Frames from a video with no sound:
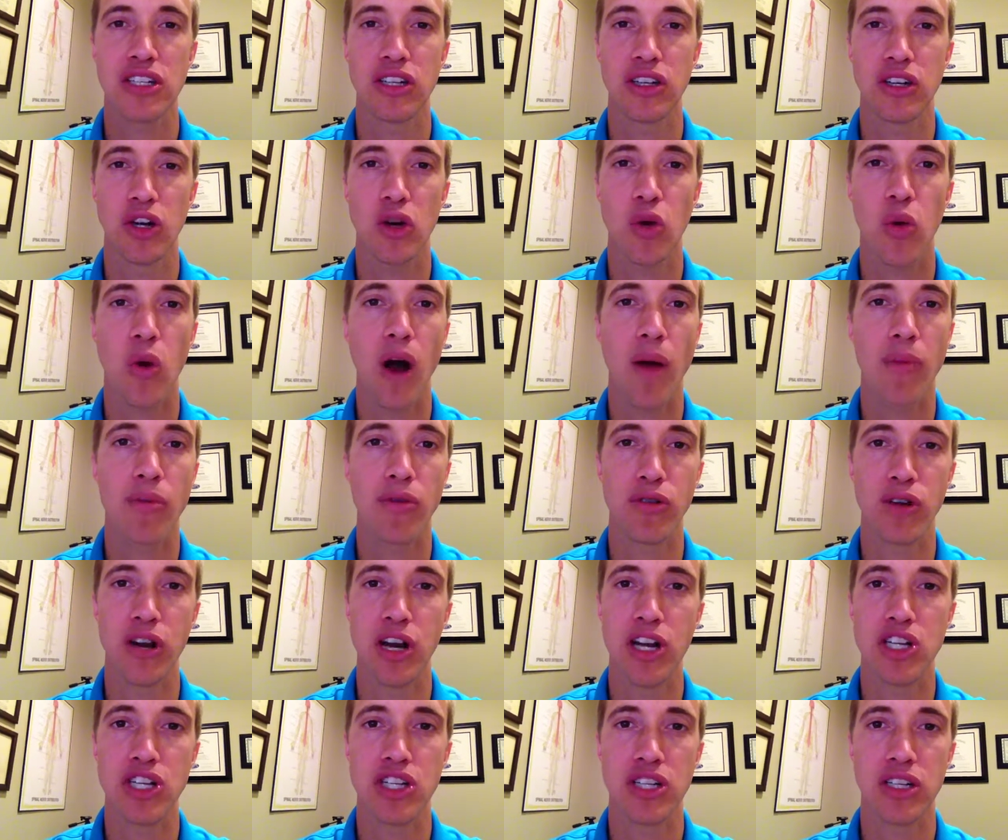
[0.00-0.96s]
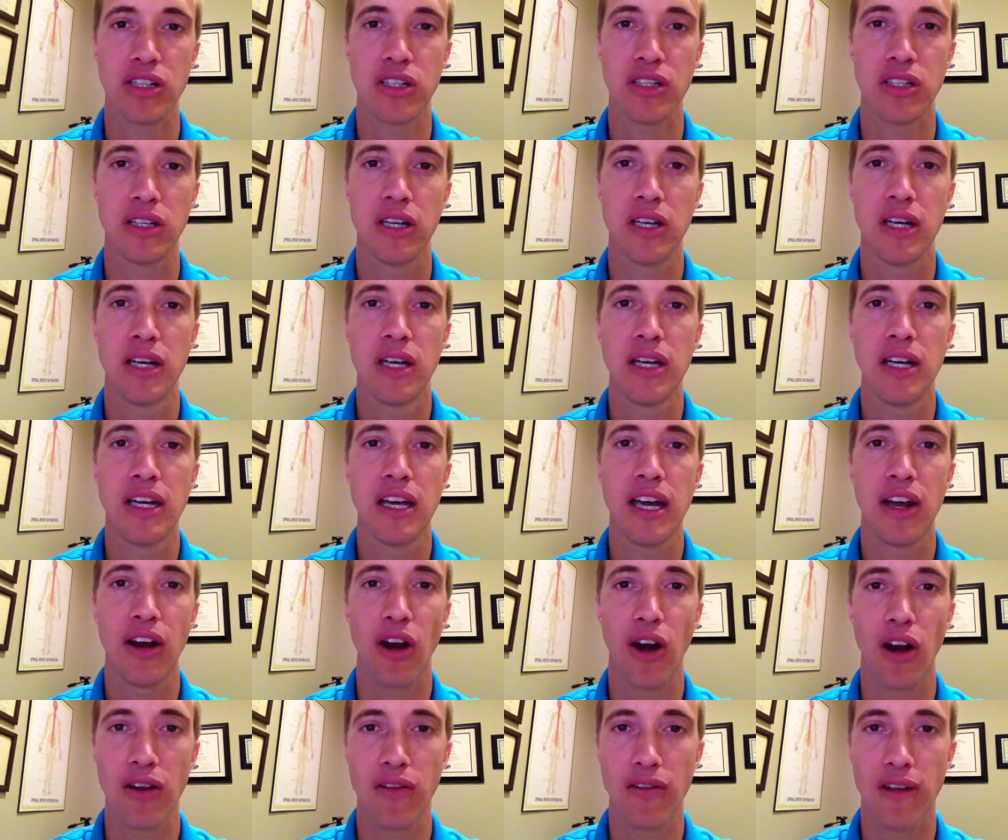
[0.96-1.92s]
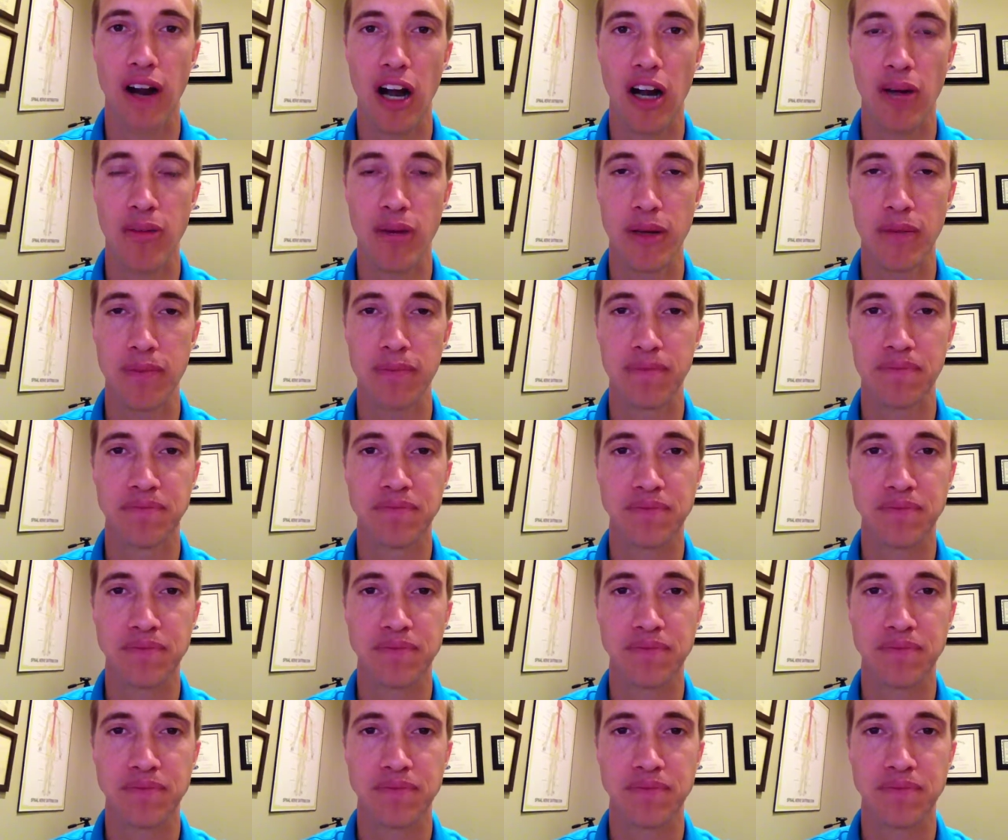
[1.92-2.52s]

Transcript: or cooperation in our environment